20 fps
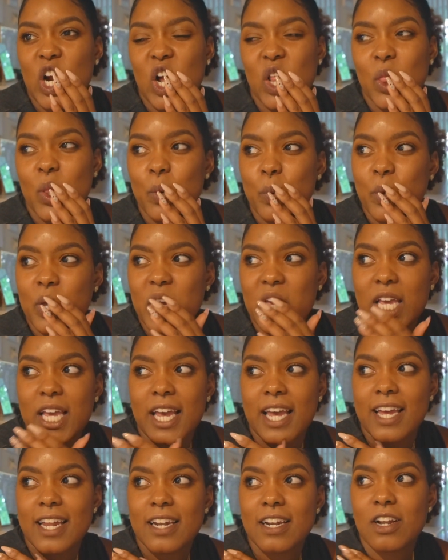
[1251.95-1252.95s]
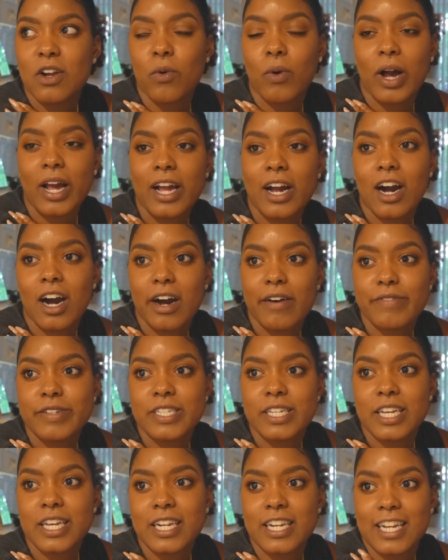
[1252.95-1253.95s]
on the weekend quite
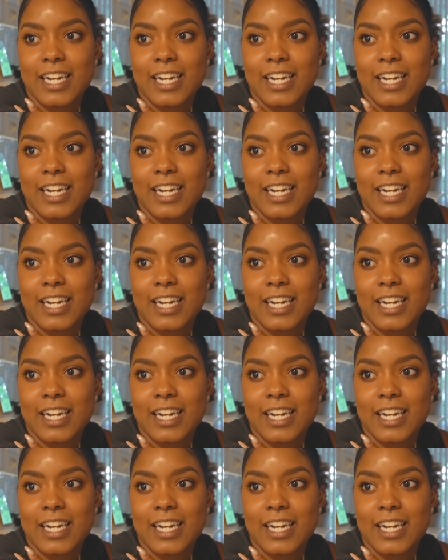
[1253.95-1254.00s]
often,